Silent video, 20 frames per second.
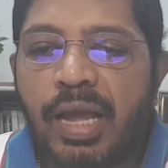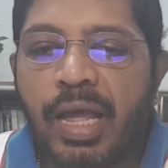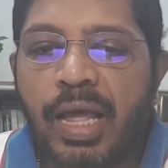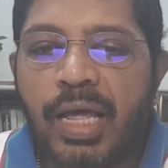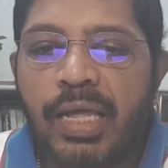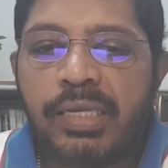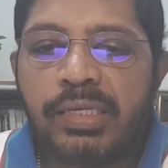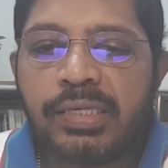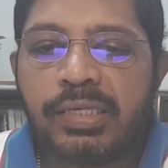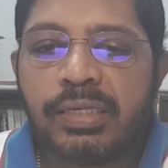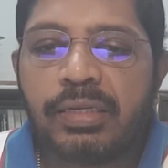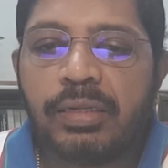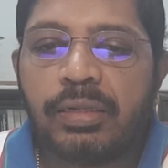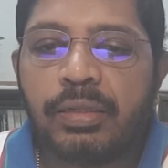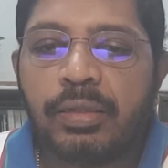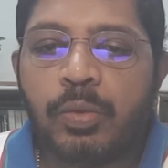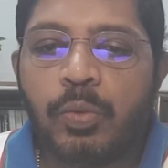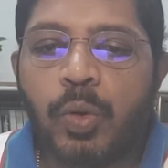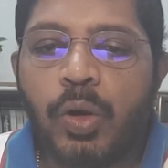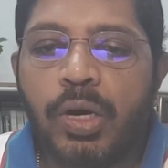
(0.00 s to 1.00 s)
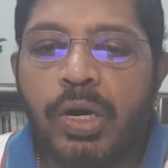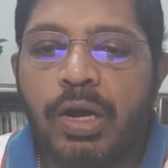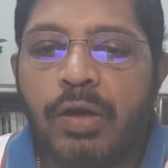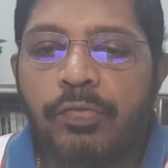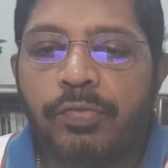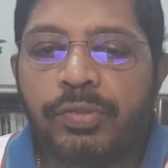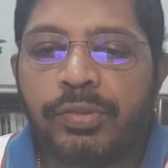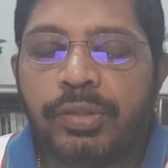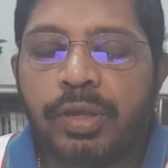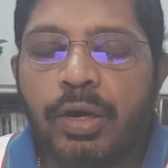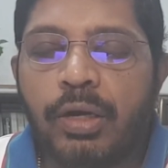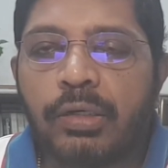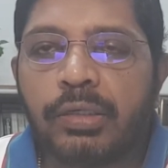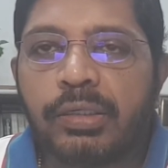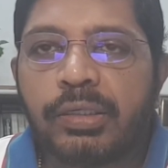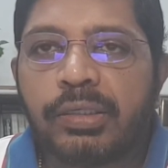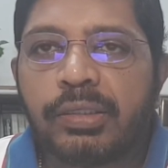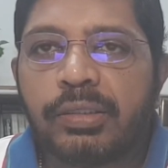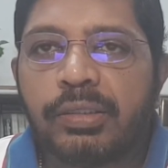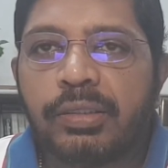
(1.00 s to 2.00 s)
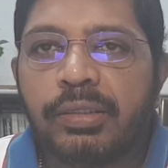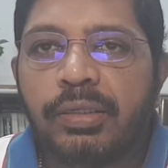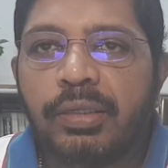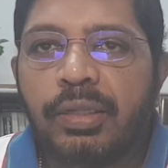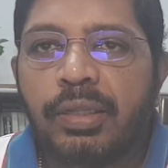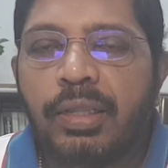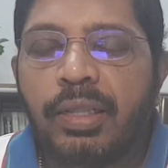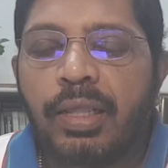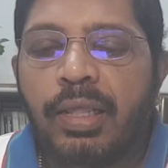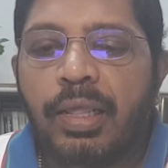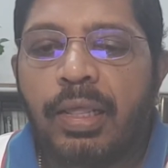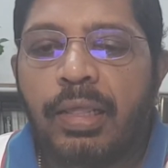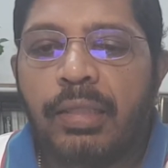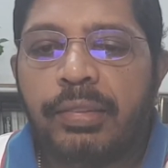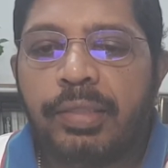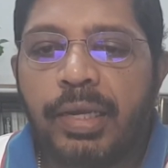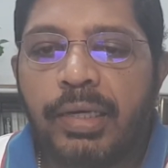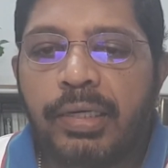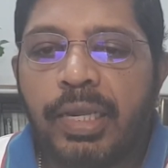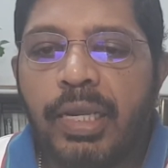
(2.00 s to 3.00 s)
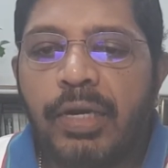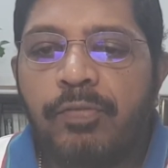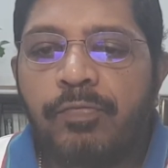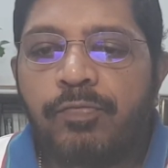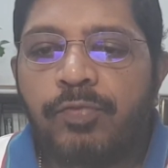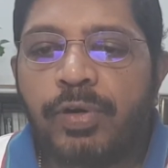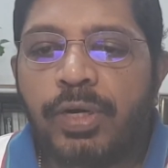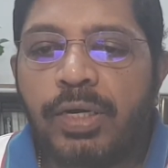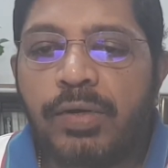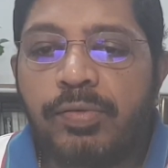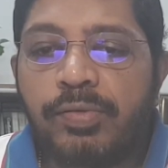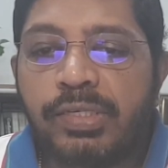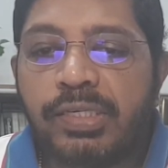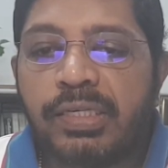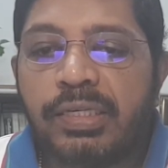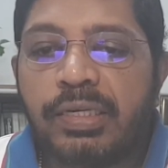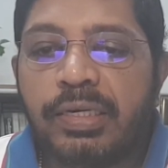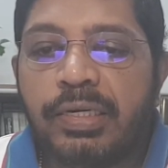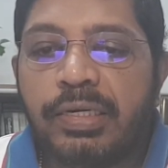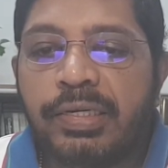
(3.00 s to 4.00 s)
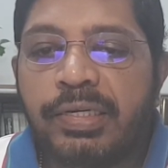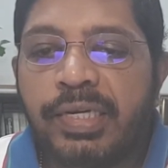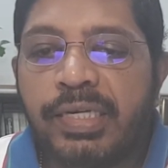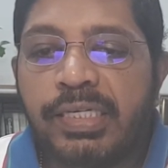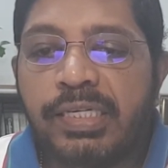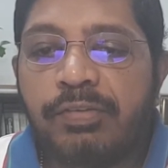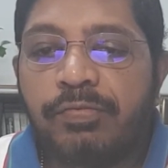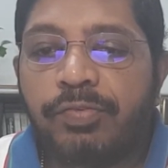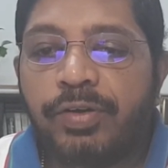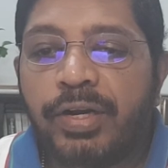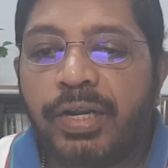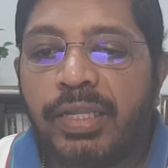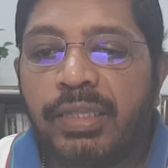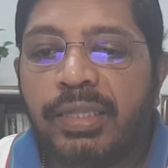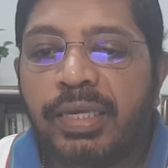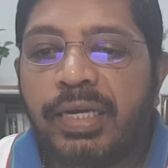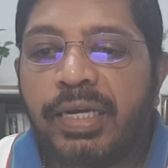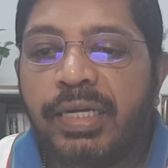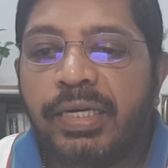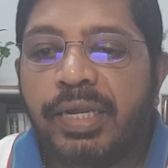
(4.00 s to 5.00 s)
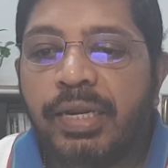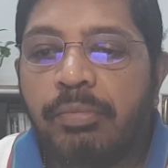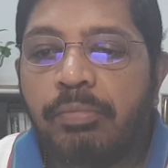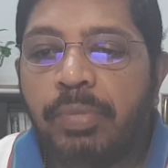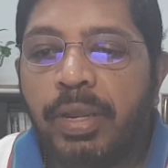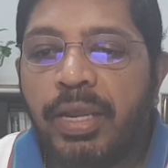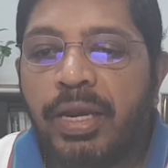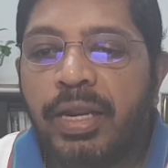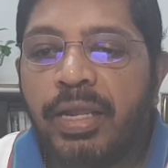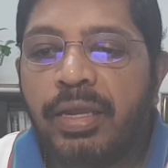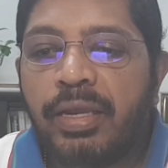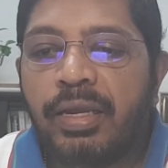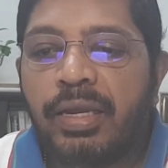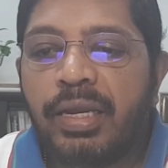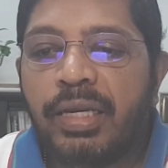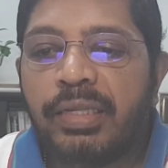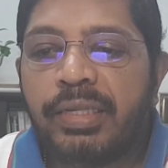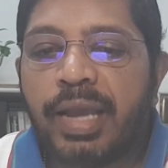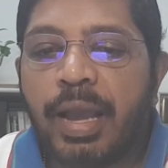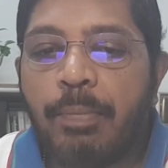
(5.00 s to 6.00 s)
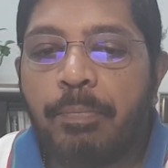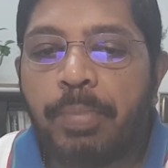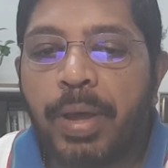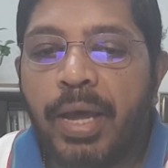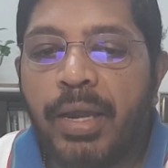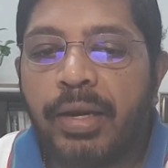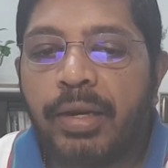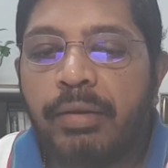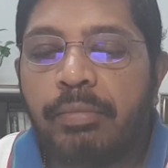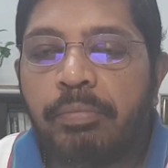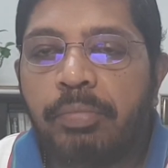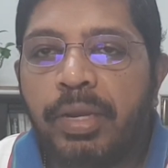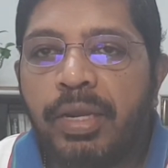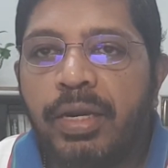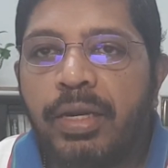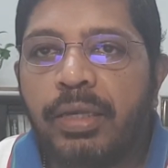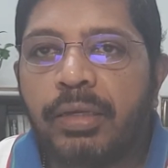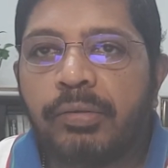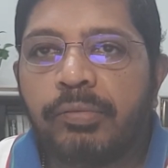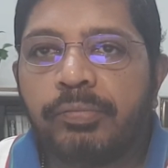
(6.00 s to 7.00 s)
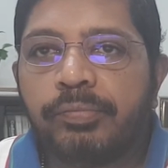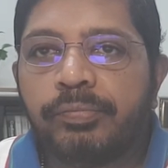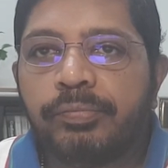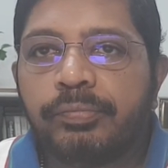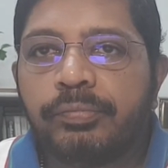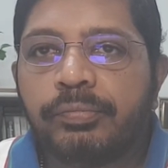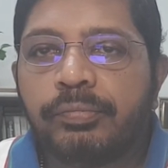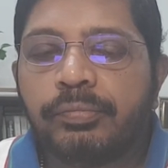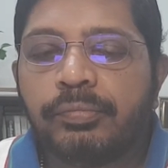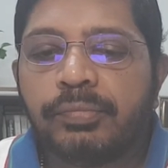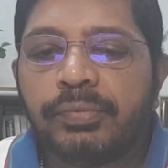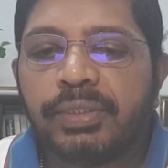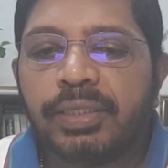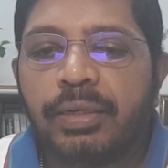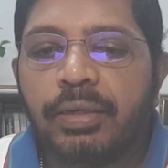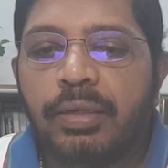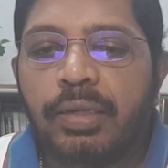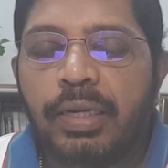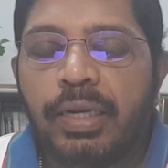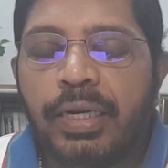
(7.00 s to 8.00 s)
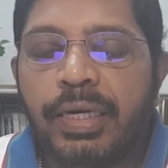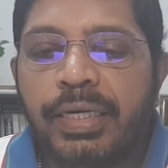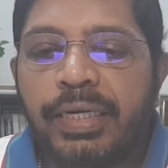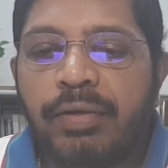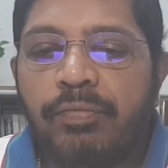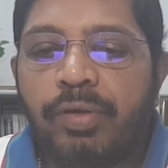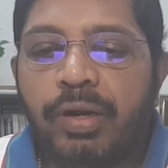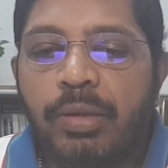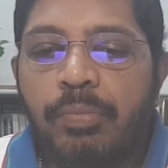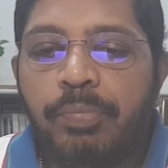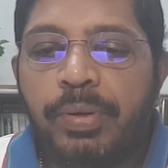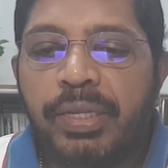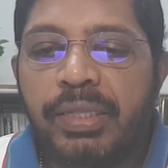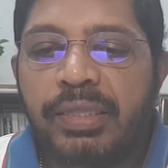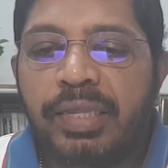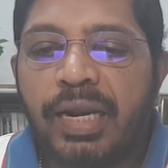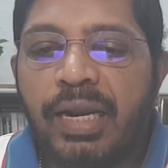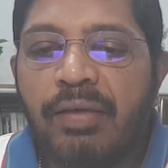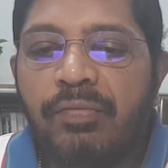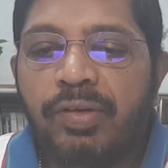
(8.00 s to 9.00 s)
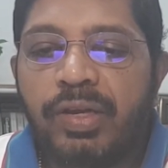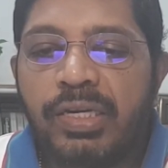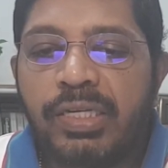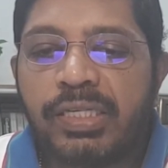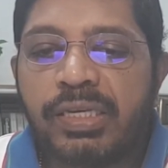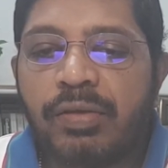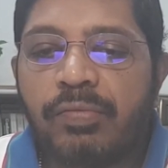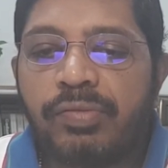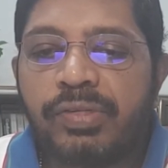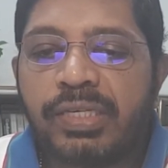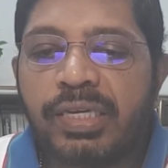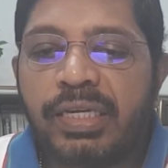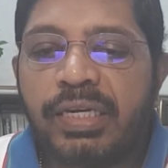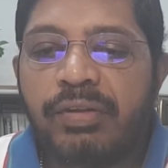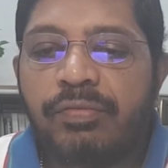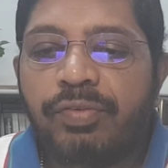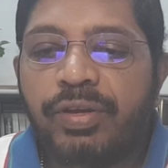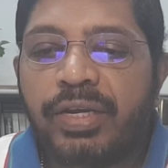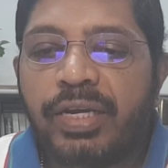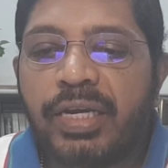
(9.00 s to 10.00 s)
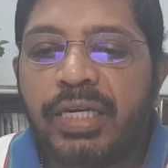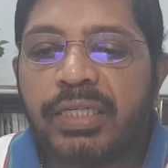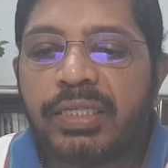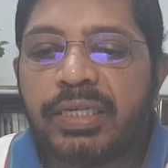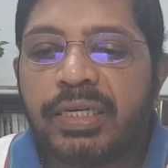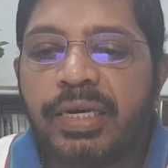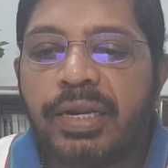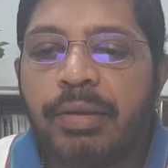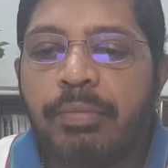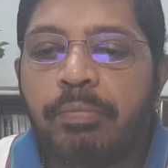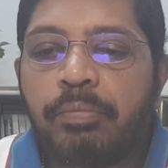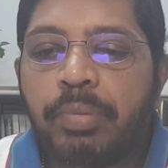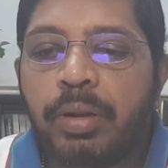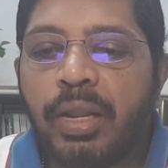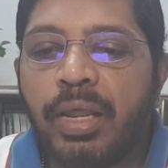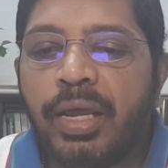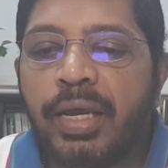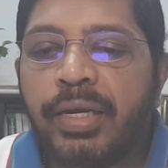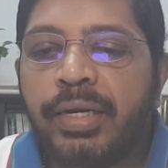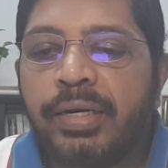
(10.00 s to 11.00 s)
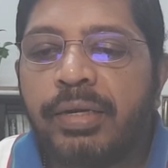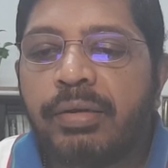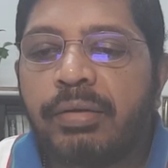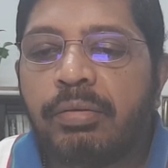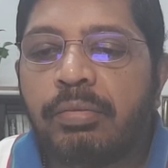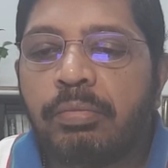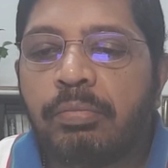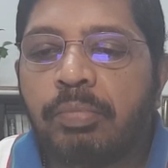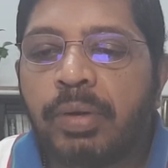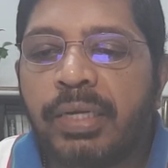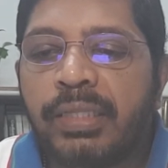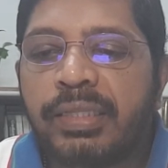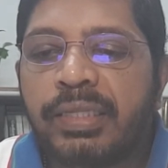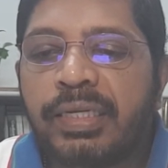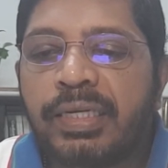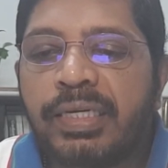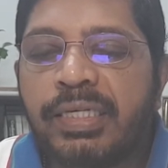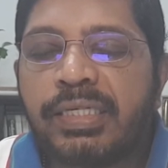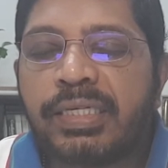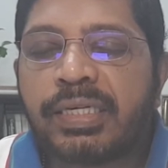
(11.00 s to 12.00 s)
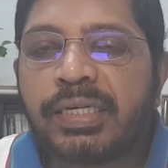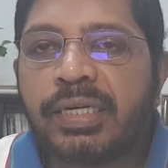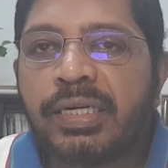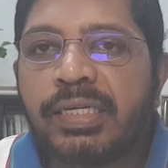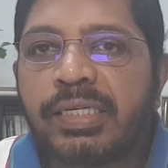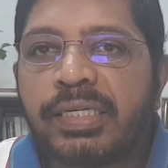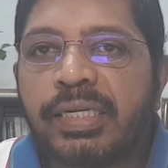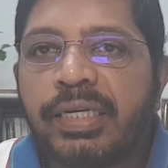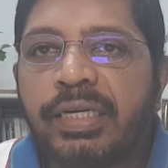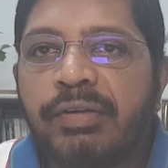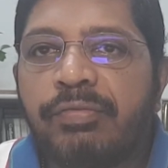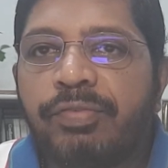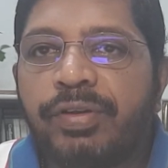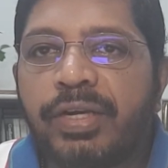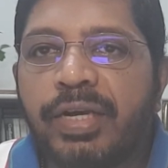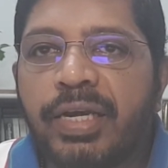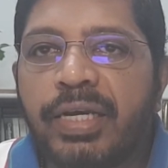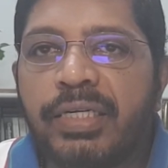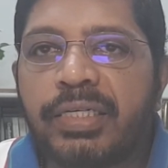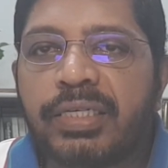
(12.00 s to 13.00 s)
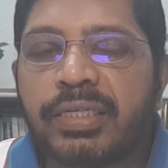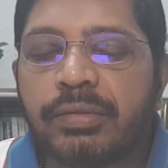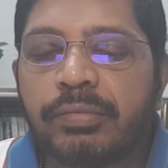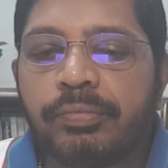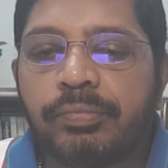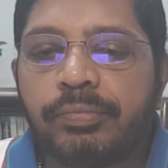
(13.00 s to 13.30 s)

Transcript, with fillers: as the work of thought that involves deciphering the hidden meaning in the apparent meaning, developing the levels of signification implied by the literal signification.